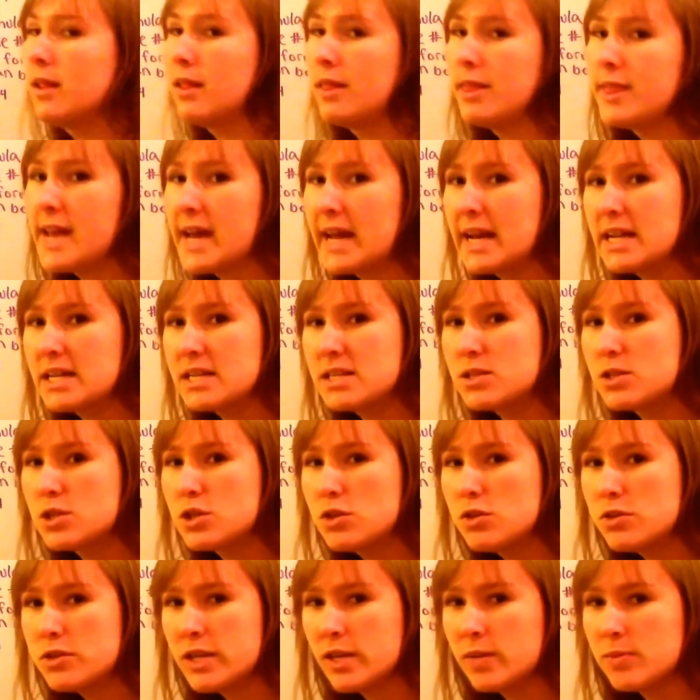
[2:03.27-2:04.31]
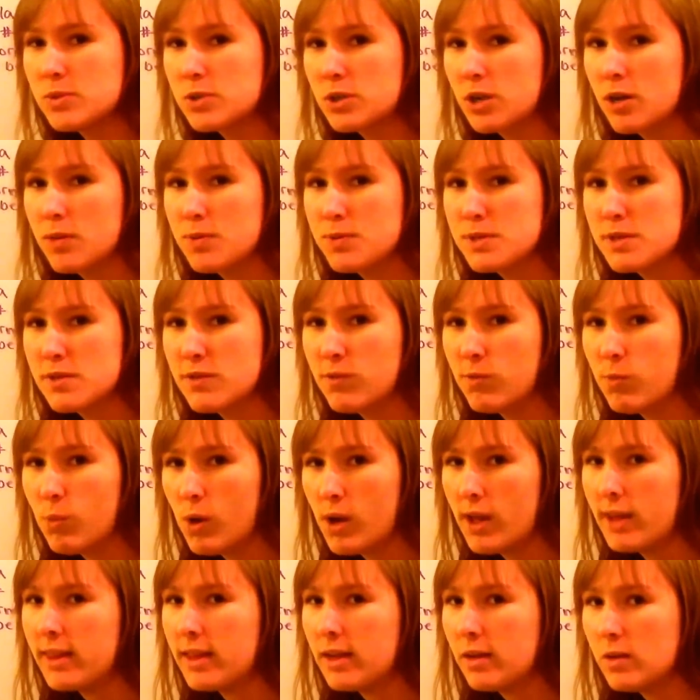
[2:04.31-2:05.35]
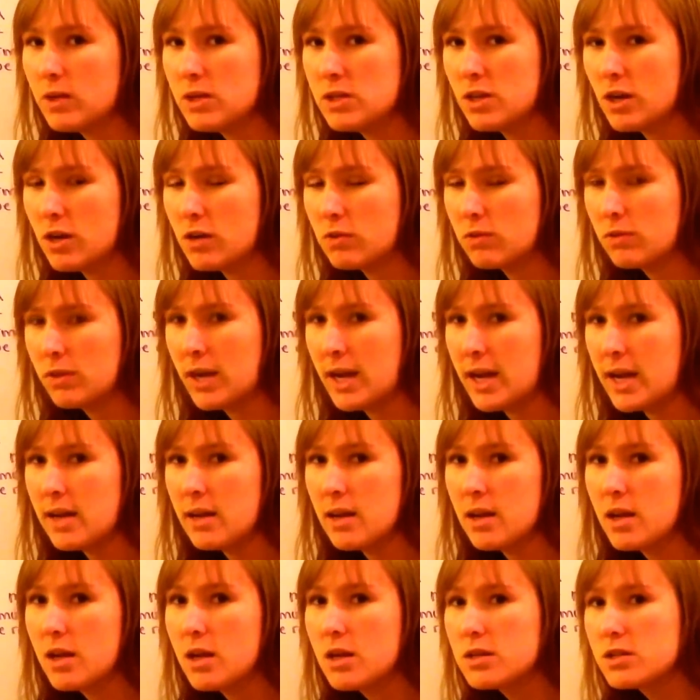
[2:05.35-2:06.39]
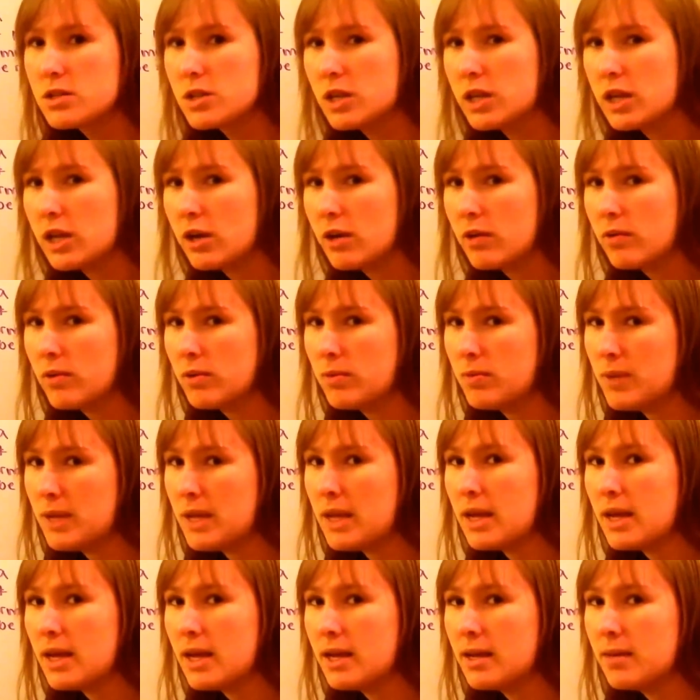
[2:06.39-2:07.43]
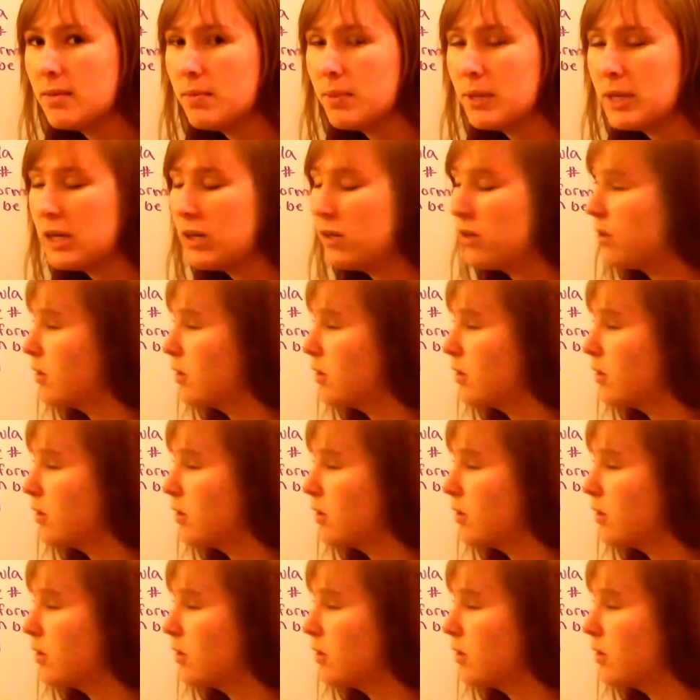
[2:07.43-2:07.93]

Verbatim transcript: that has two subscripts of one that we don't write. So here it would be an empirical